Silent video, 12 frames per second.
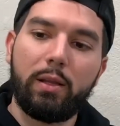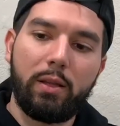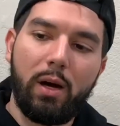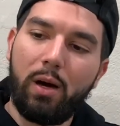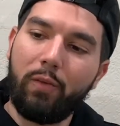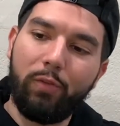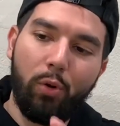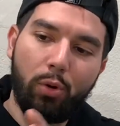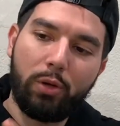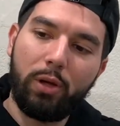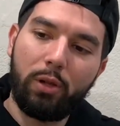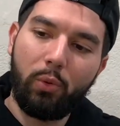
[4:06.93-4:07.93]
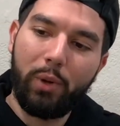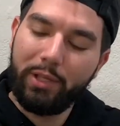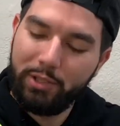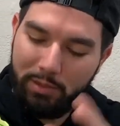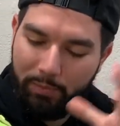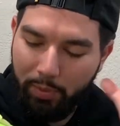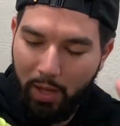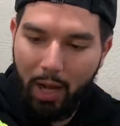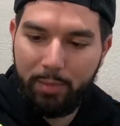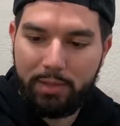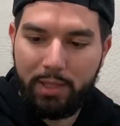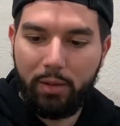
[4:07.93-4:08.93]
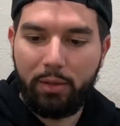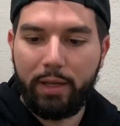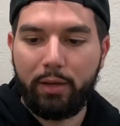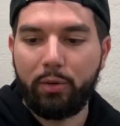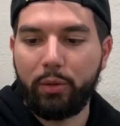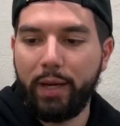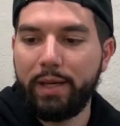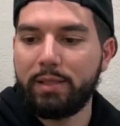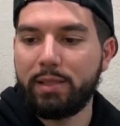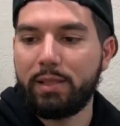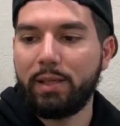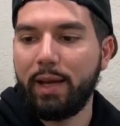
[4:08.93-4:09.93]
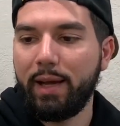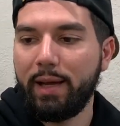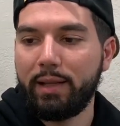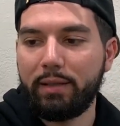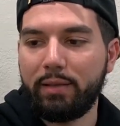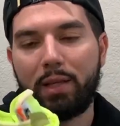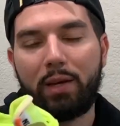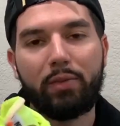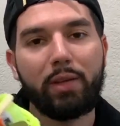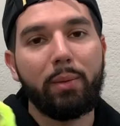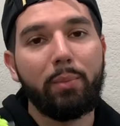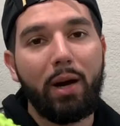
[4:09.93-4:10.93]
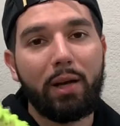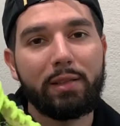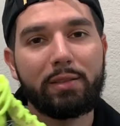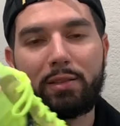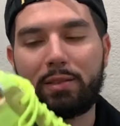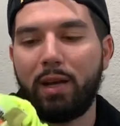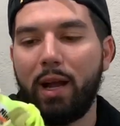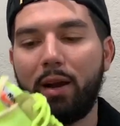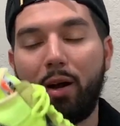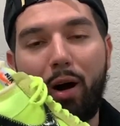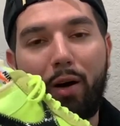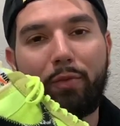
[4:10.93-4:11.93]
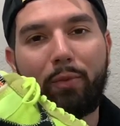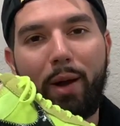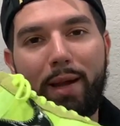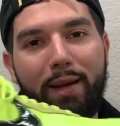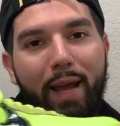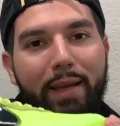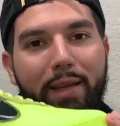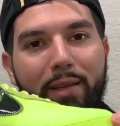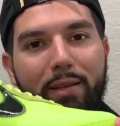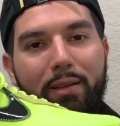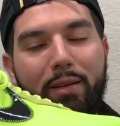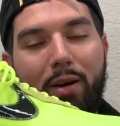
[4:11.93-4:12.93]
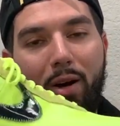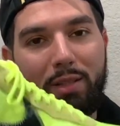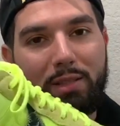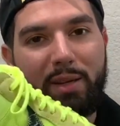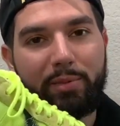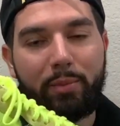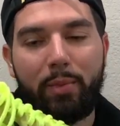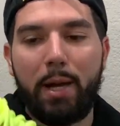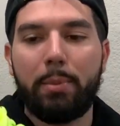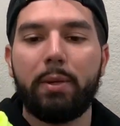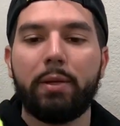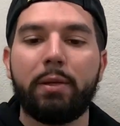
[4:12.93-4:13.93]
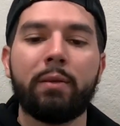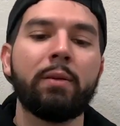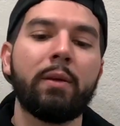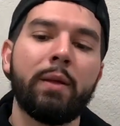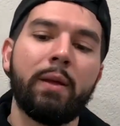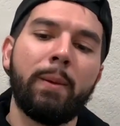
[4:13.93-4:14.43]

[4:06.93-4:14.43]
The Volt colorway just pops out like crazy and definitely embodies the entire Off-White Nike concept in my opinion.